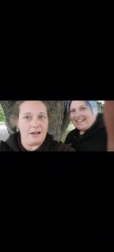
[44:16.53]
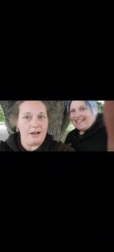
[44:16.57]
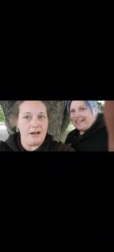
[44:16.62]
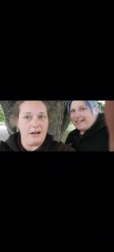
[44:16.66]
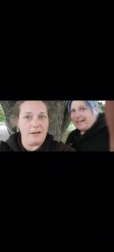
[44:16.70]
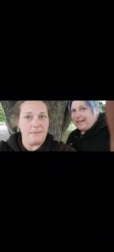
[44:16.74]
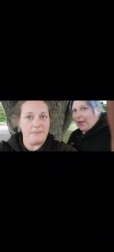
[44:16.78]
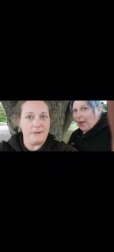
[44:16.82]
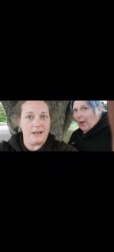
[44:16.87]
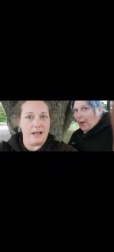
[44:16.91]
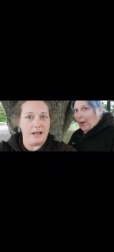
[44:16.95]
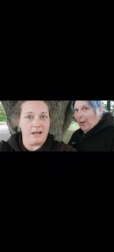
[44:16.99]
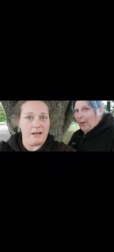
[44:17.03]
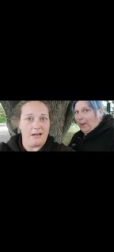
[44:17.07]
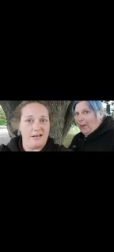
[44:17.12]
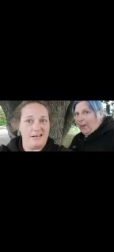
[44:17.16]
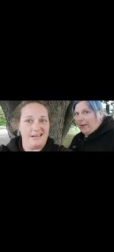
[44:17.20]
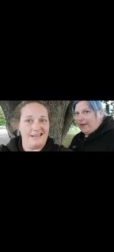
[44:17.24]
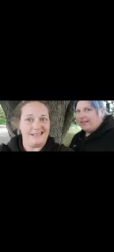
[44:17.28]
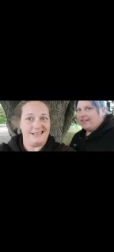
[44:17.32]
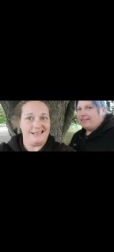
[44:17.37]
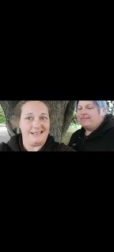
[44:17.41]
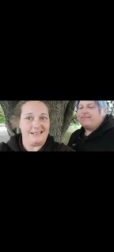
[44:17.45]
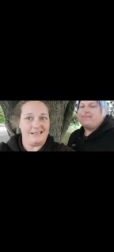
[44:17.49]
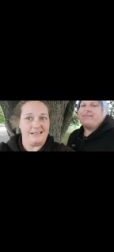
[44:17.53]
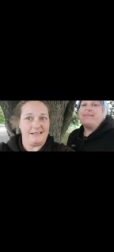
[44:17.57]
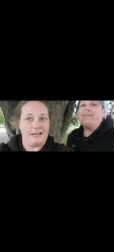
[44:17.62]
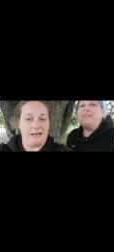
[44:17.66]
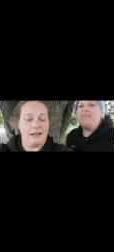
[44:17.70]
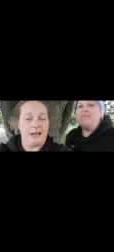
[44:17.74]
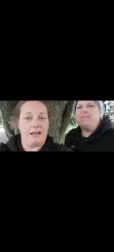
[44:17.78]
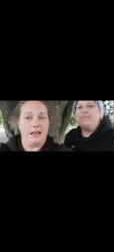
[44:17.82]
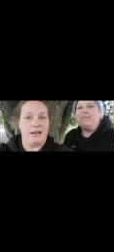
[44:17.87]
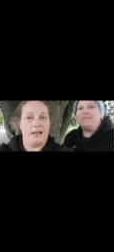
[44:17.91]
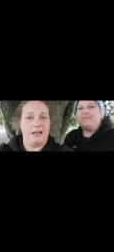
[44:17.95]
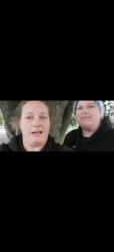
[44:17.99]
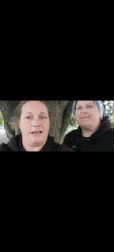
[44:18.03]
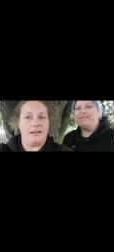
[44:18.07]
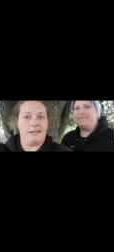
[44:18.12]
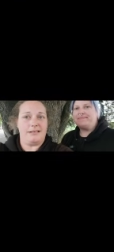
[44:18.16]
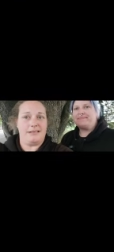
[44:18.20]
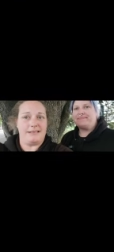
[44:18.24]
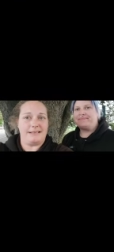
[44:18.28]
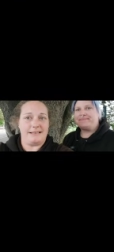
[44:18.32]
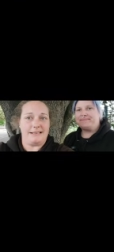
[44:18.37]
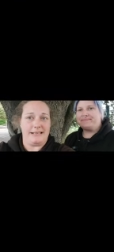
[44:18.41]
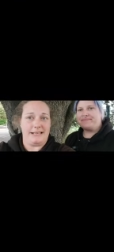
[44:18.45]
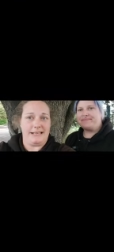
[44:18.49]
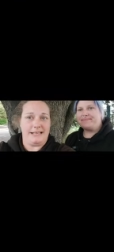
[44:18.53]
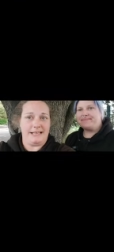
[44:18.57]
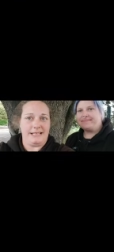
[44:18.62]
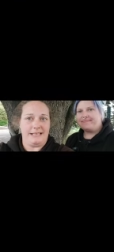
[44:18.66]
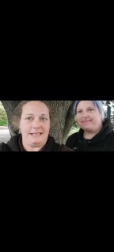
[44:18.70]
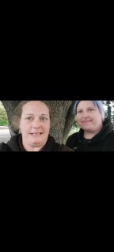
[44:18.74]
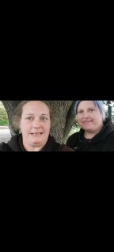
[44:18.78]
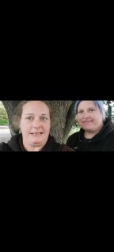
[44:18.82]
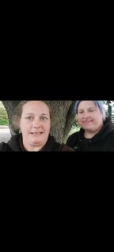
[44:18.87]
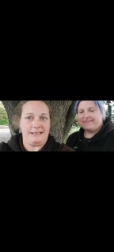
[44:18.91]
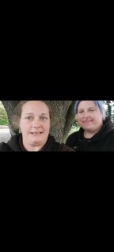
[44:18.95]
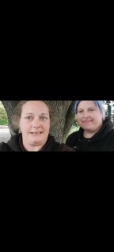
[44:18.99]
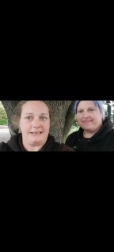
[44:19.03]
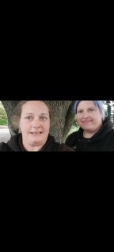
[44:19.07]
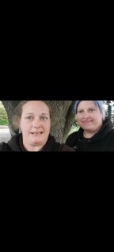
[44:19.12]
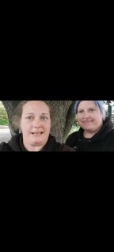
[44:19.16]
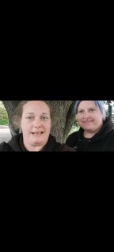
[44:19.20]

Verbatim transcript: our behind uh, scenes